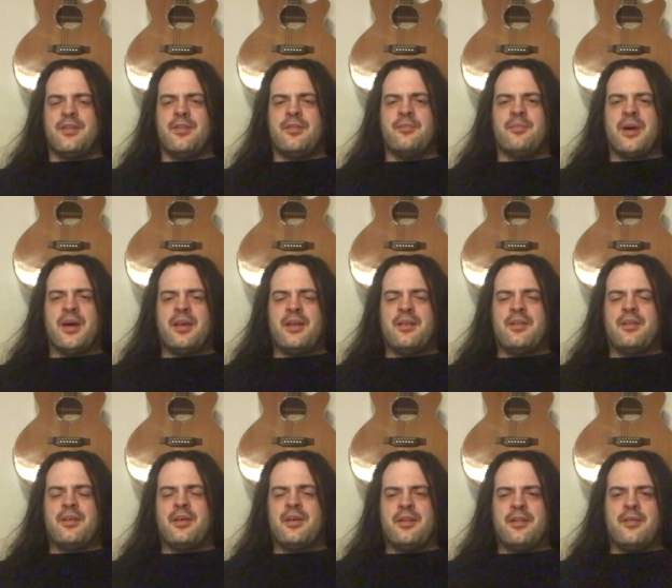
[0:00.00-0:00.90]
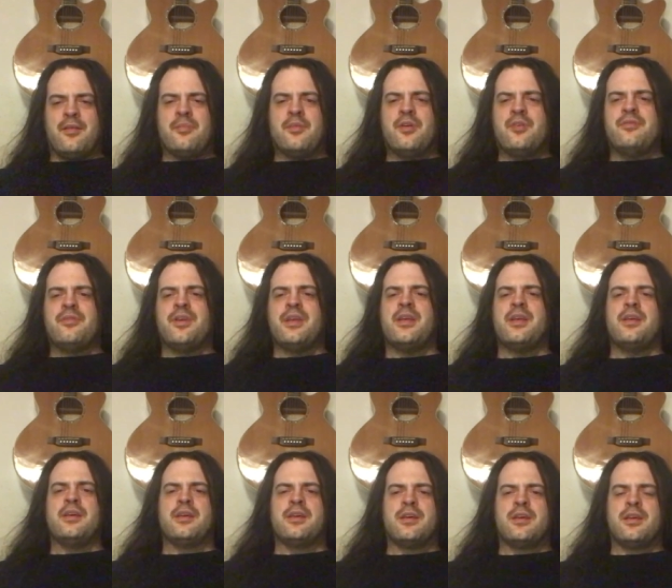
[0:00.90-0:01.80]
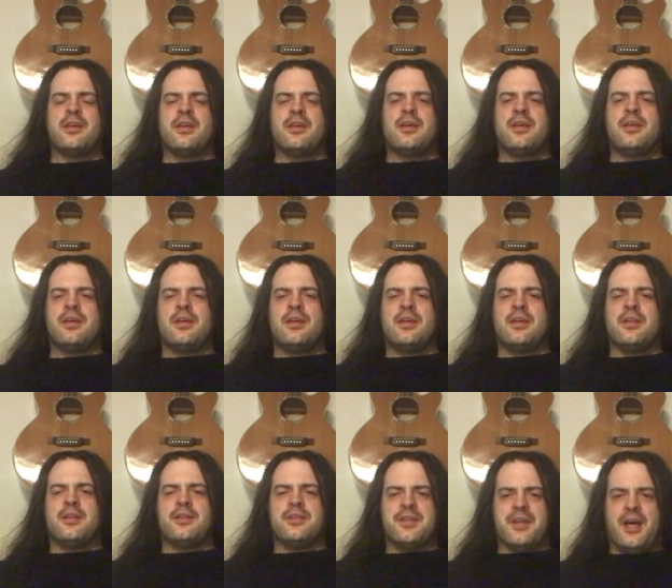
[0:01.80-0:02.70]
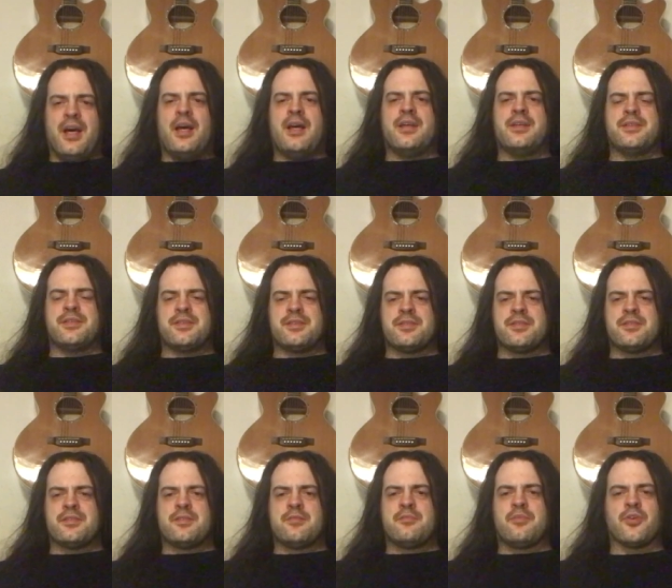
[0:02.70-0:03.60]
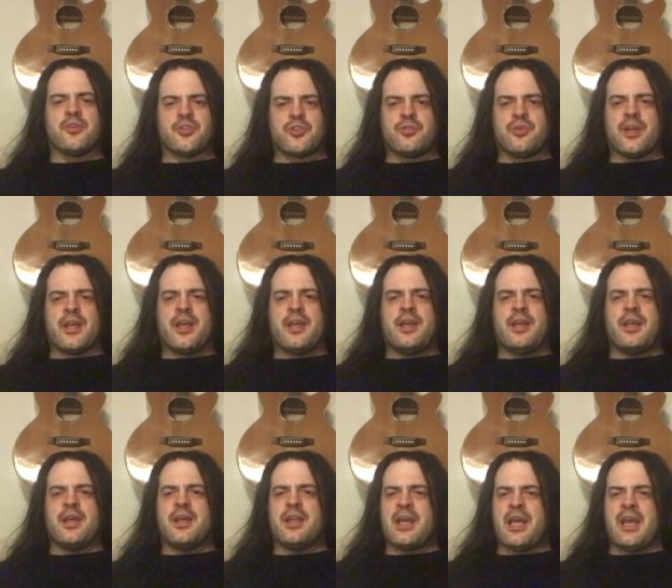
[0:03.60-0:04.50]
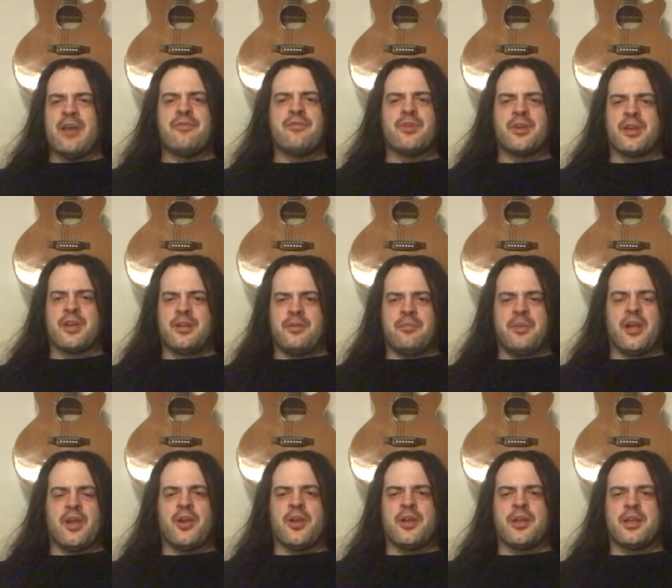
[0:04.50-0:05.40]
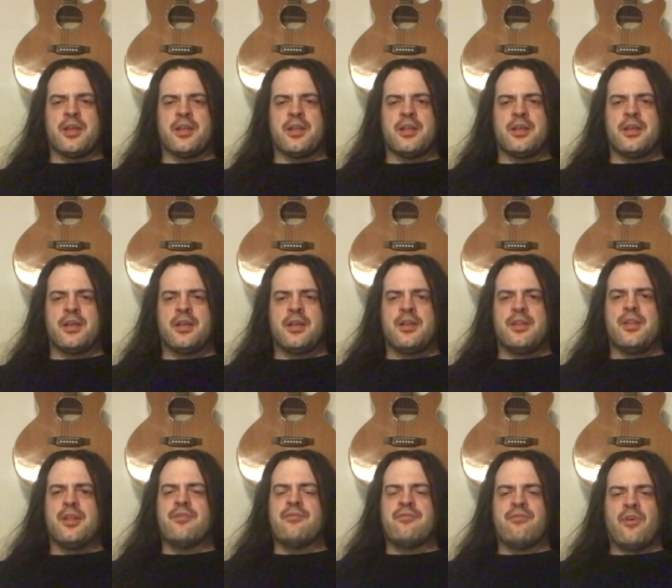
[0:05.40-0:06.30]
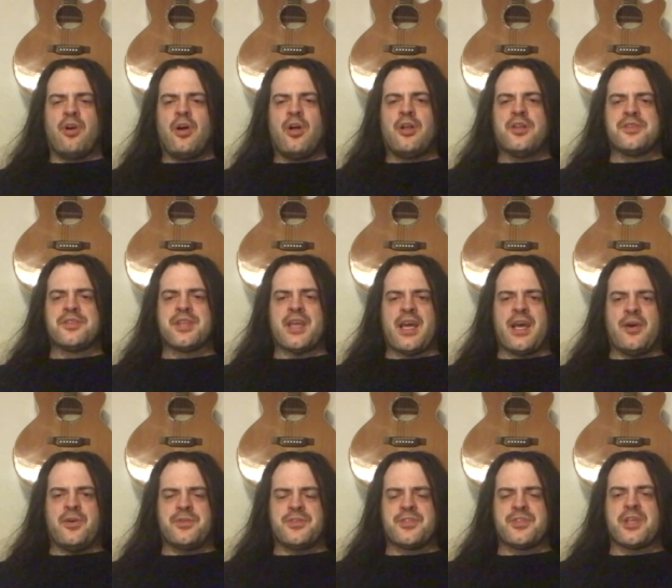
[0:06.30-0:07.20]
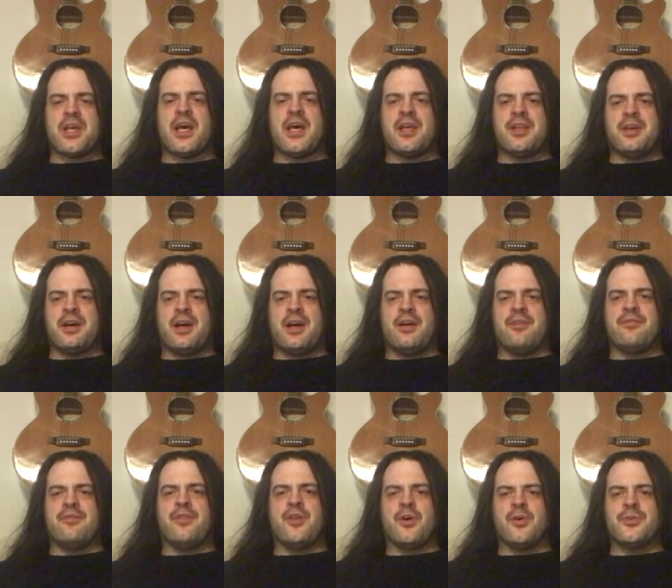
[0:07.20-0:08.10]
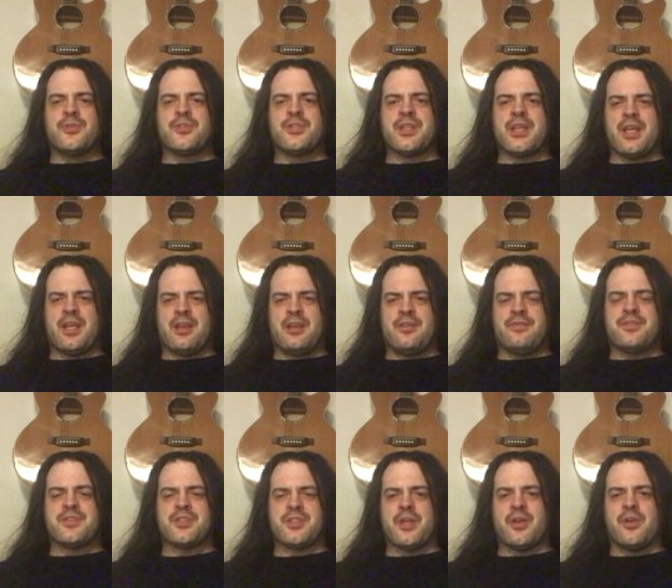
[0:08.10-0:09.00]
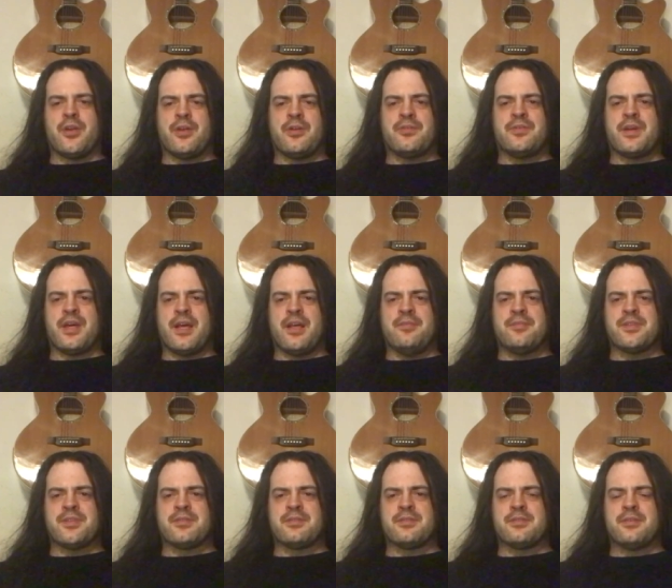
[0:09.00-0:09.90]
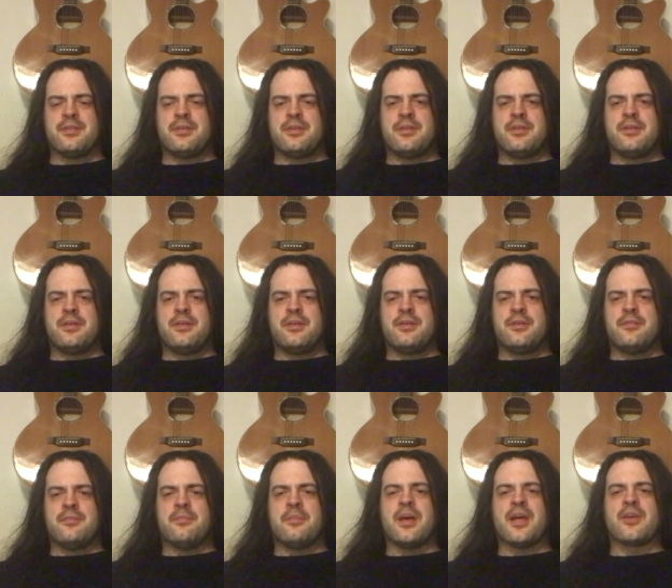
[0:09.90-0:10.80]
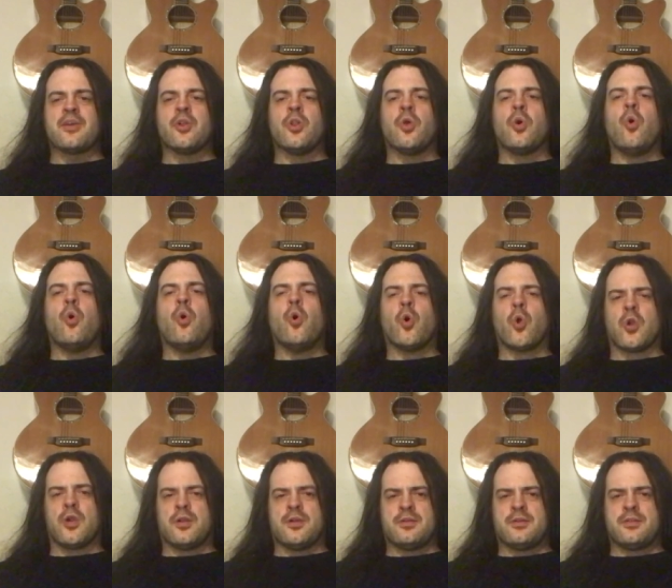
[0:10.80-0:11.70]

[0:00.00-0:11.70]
my the the movie does portray an African American that falls outside of those negative stereotypes. Michael Oher.